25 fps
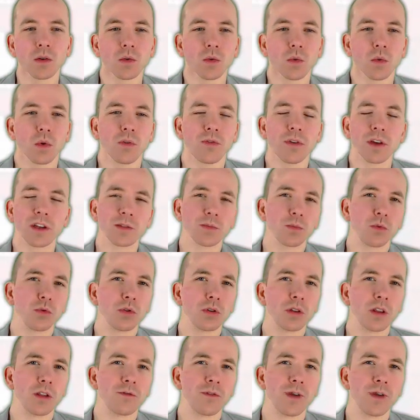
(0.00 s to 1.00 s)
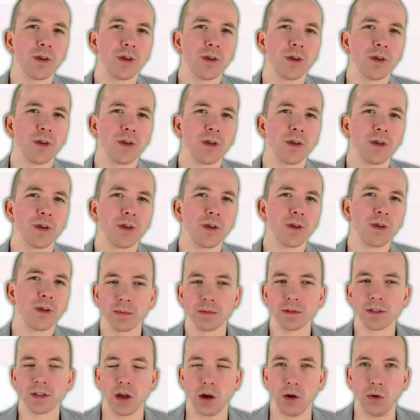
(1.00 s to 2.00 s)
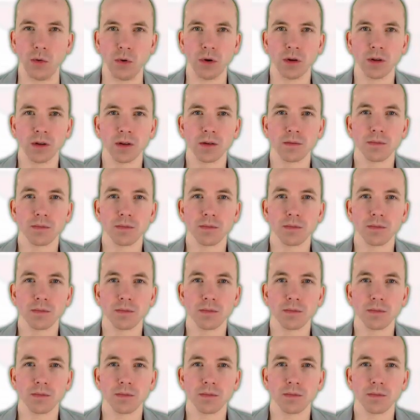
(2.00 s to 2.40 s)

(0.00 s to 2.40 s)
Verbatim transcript: We've explored the fact that the crypto